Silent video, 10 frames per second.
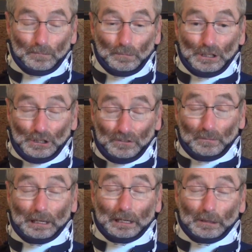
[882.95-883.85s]
much of
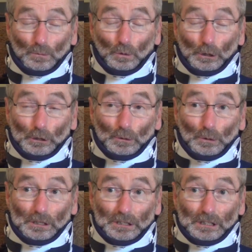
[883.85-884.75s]
my work
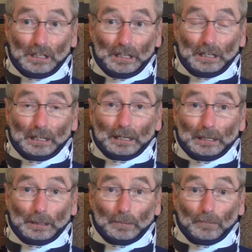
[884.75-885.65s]
was
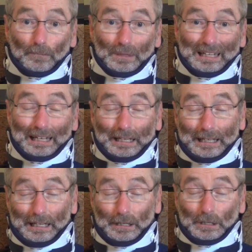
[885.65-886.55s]

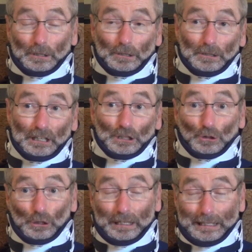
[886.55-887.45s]
catechetical,
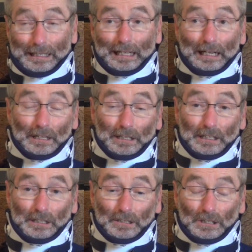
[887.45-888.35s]
training
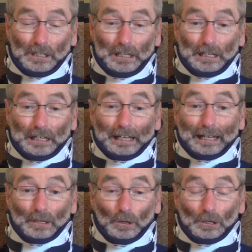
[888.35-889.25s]
catechists,
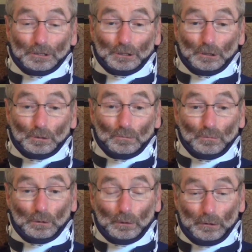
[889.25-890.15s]
and also
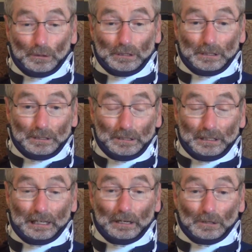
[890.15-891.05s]
what we would
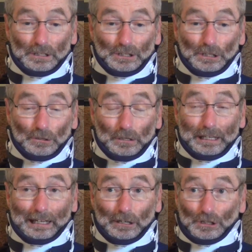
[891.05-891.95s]
now consider
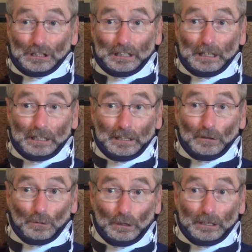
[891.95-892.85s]
the RCIA,
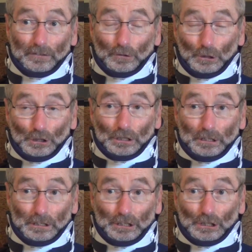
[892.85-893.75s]
the Rite of Christian
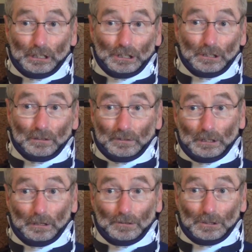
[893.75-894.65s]
Initiation of
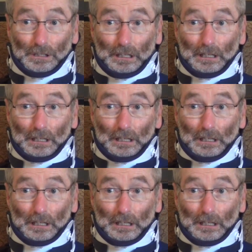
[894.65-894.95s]
Adults,